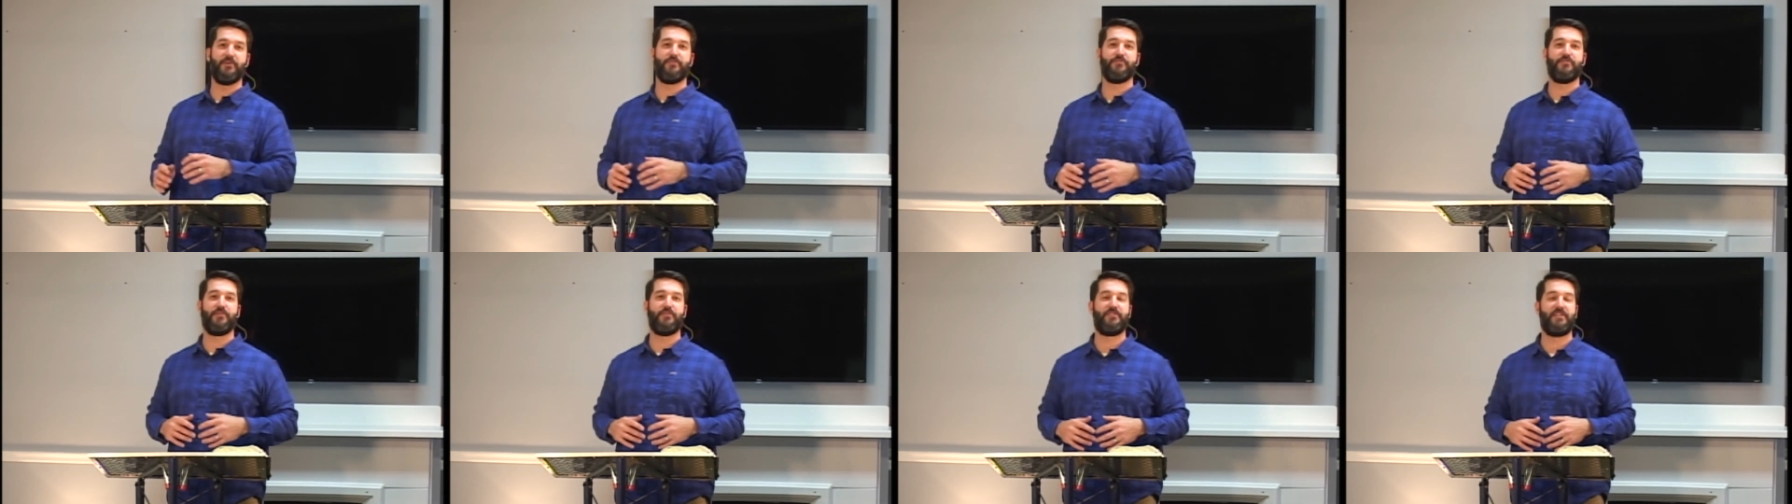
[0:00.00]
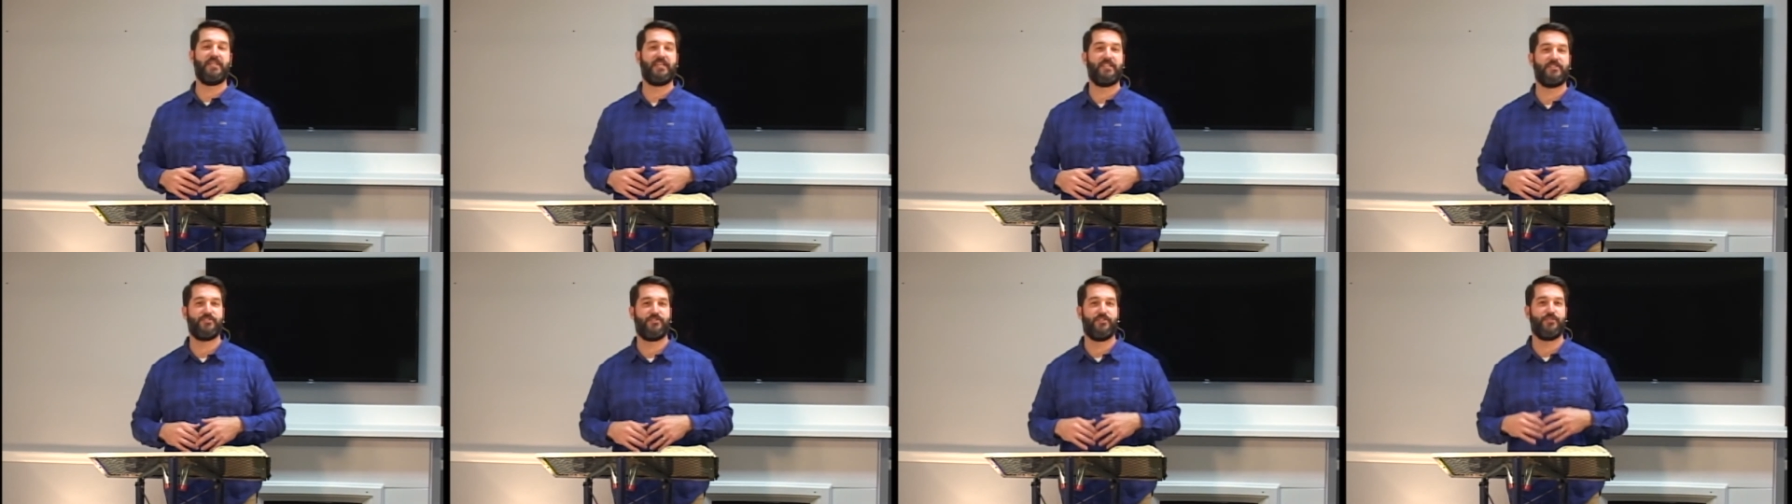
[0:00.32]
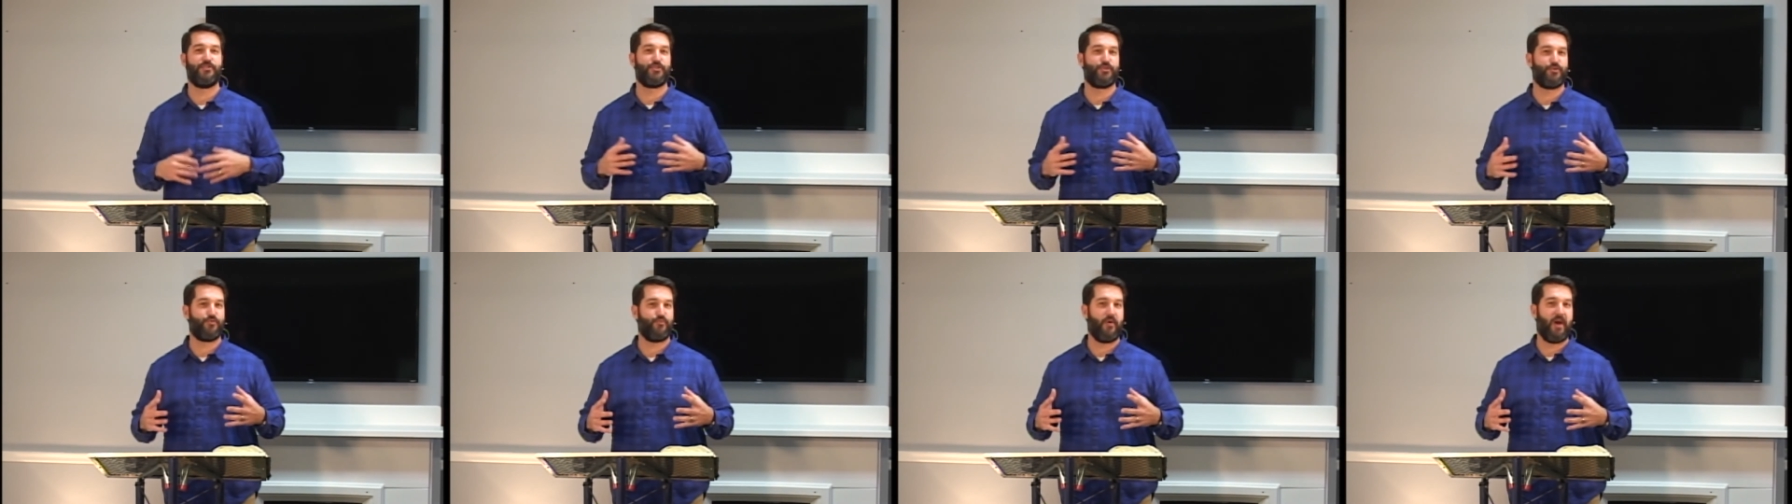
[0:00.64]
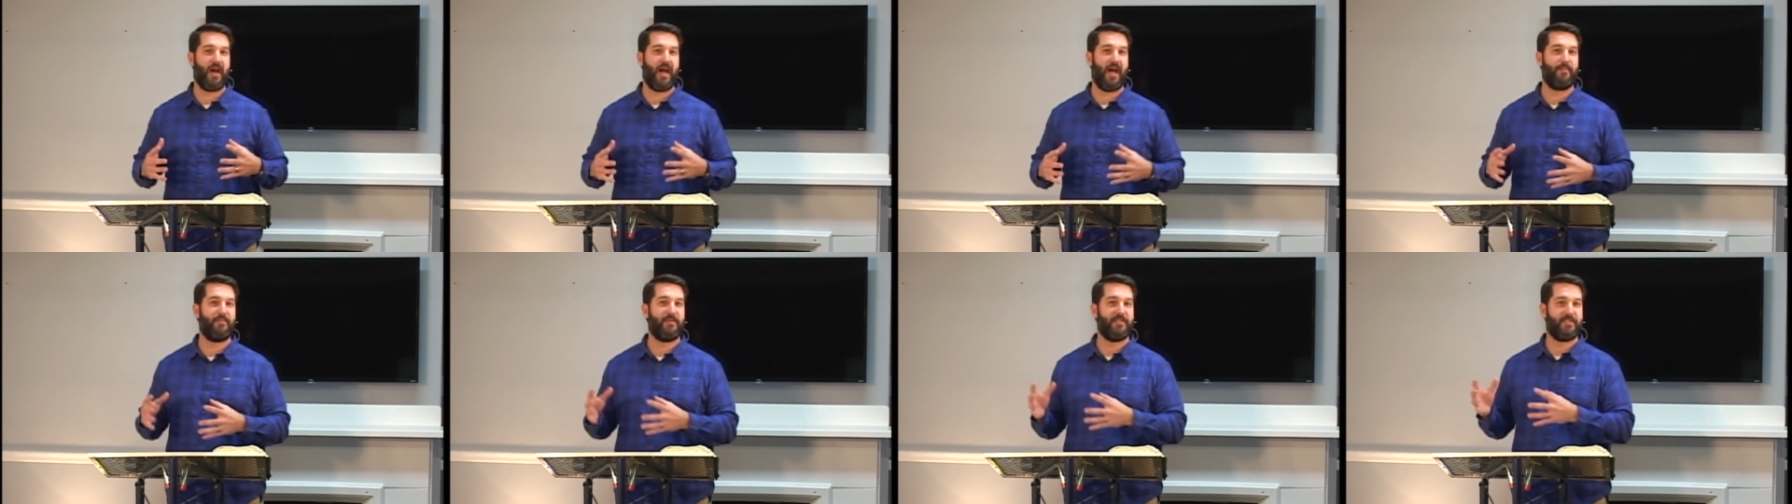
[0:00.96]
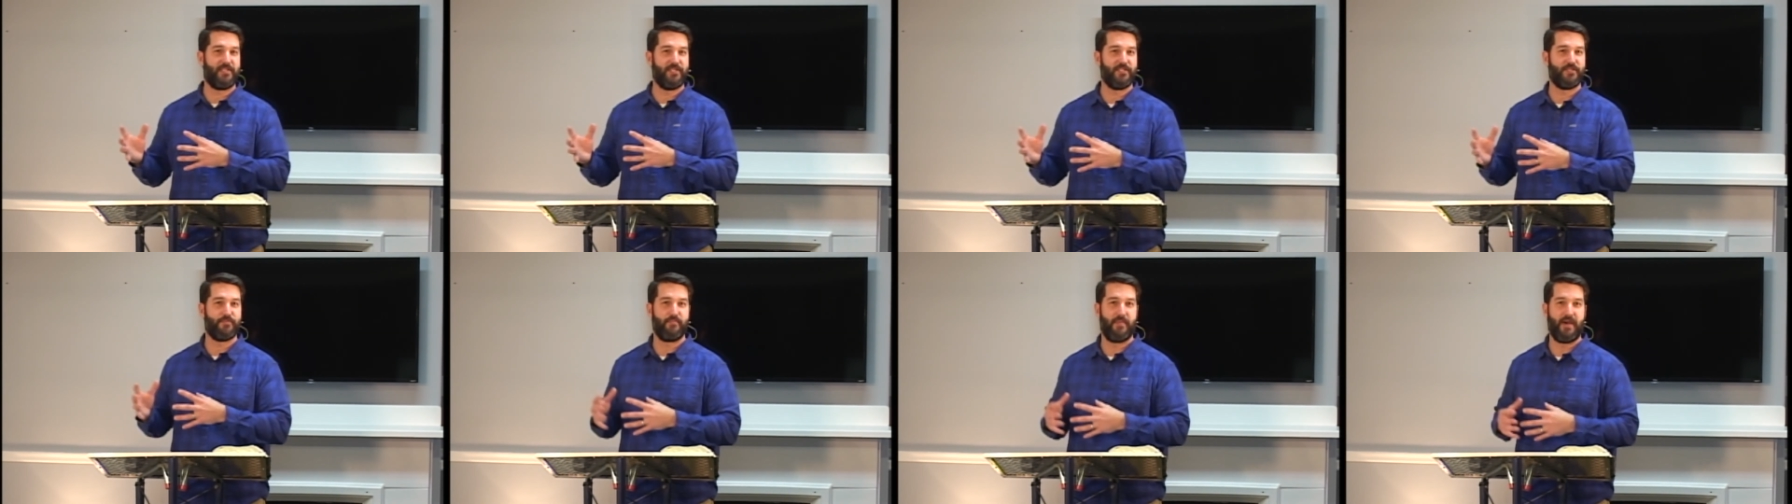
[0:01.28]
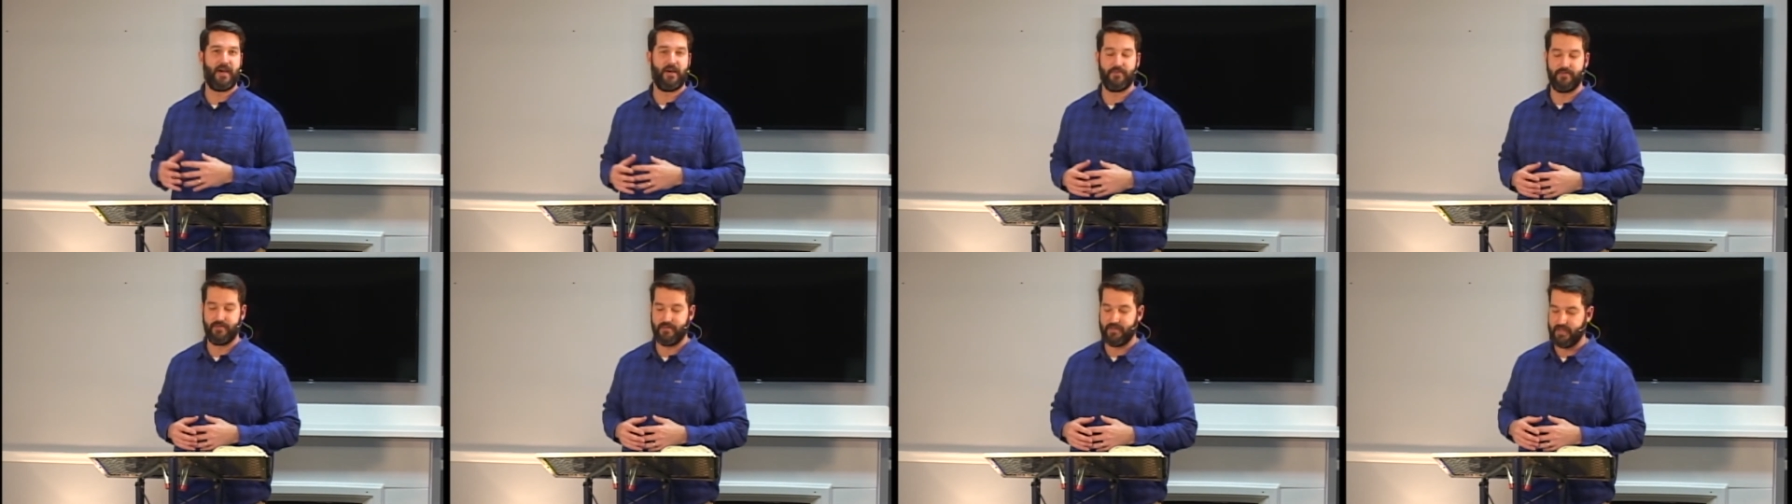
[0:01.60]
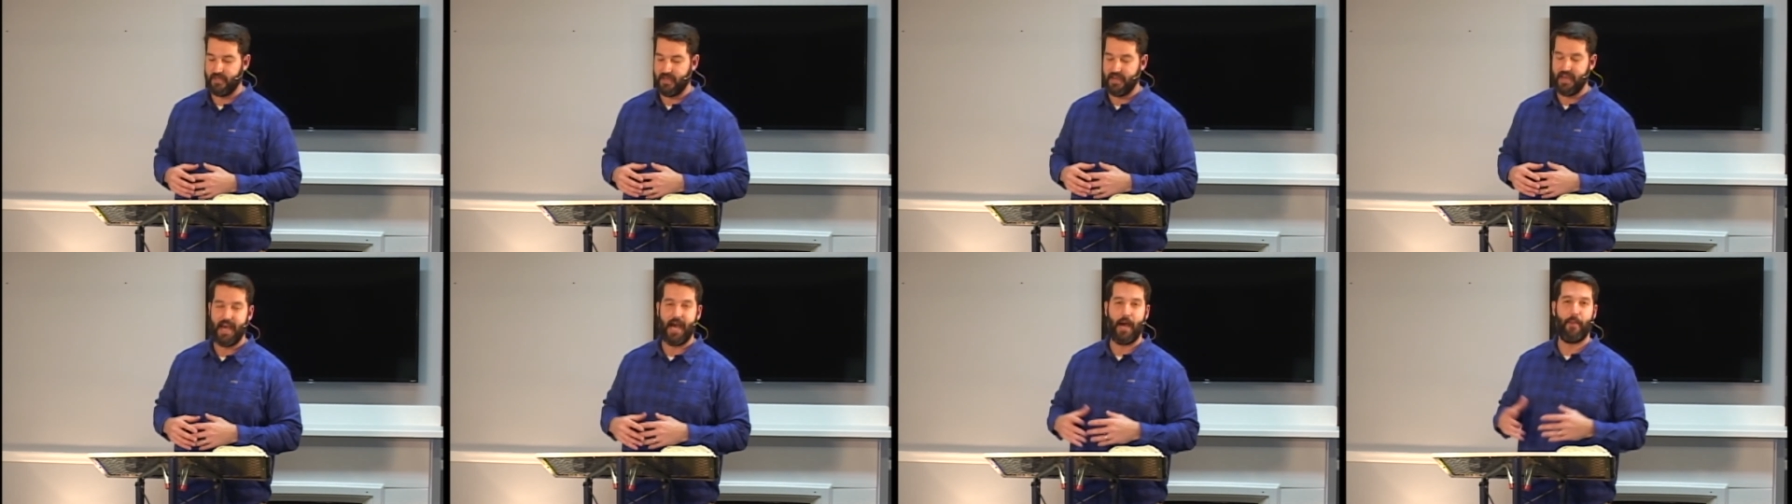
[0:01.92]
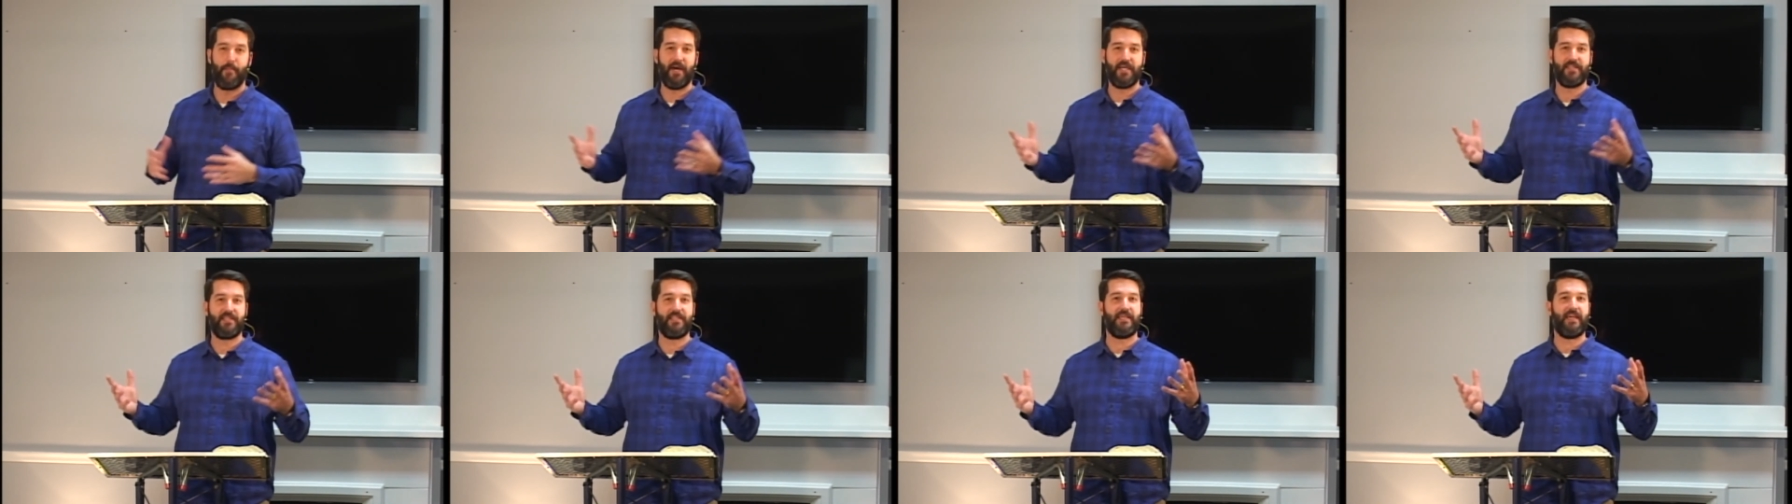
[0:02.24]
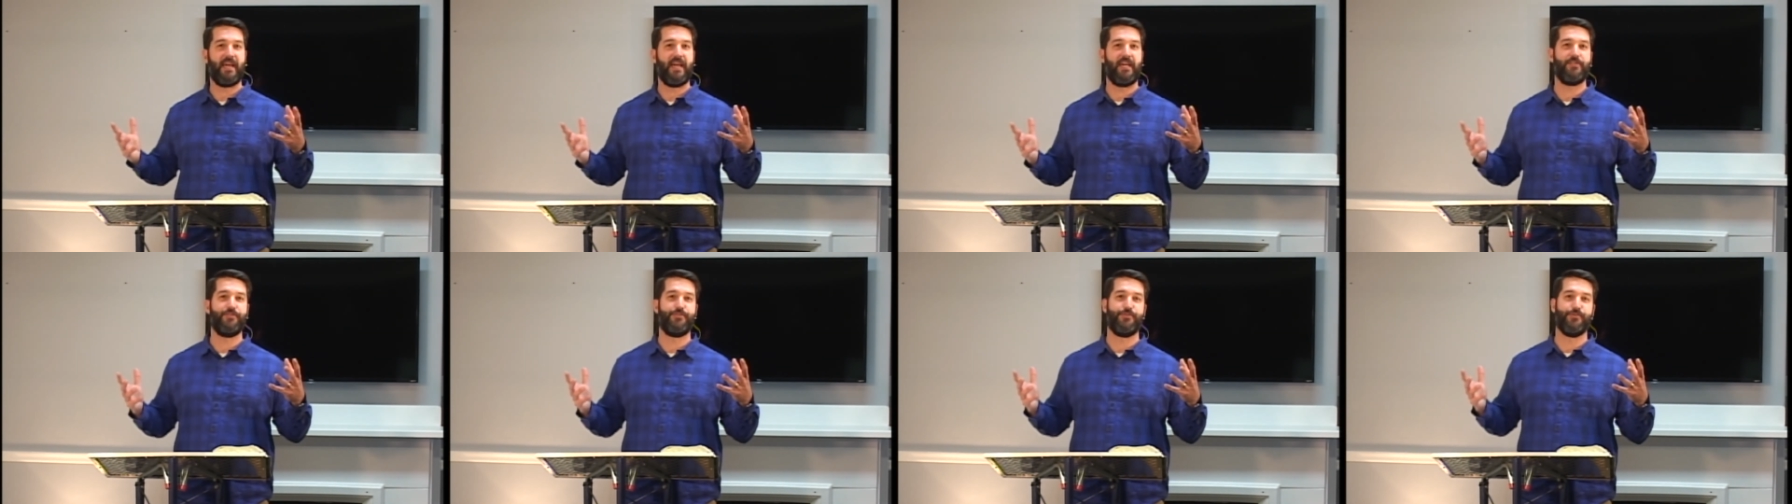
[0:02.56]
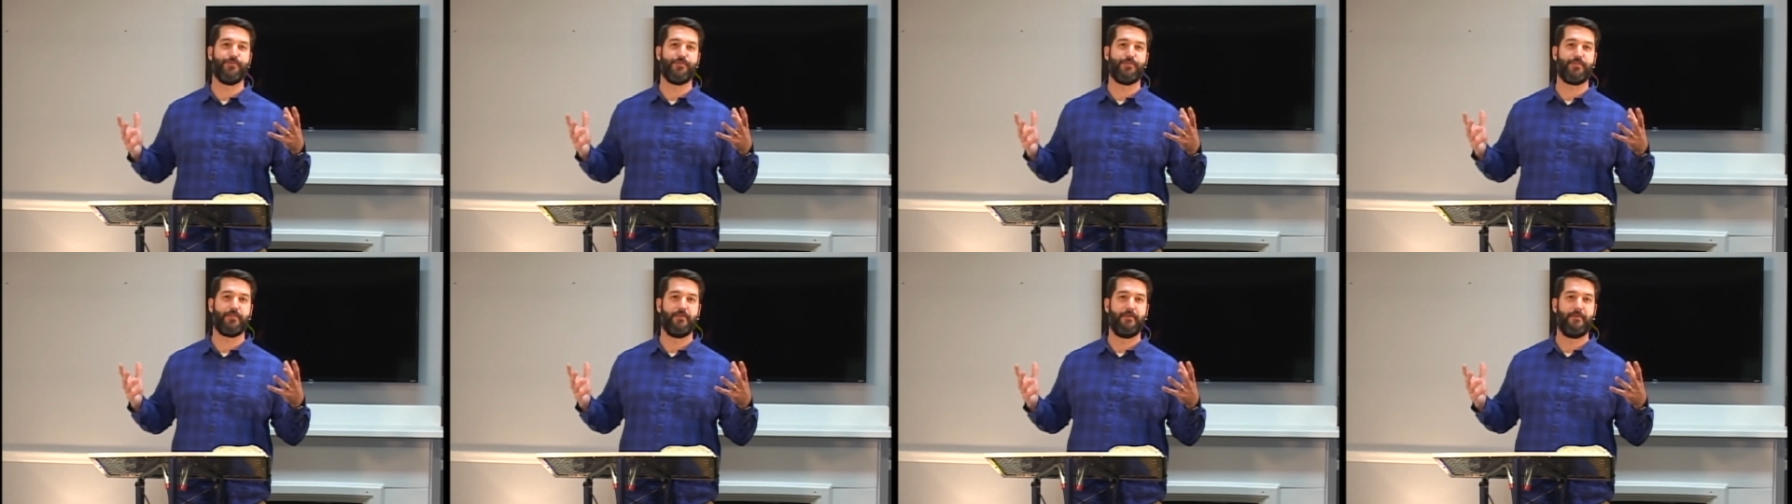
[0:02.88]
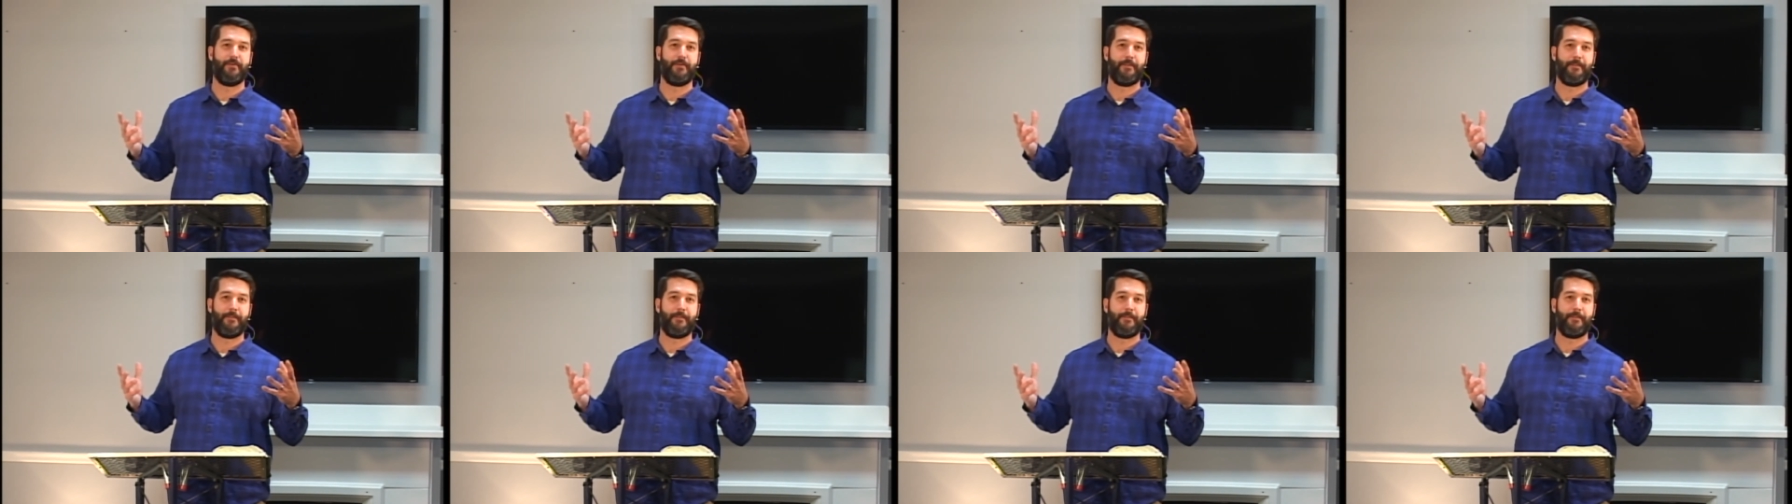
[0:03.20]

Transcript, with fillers: all the things described at this mountain? How about the angels?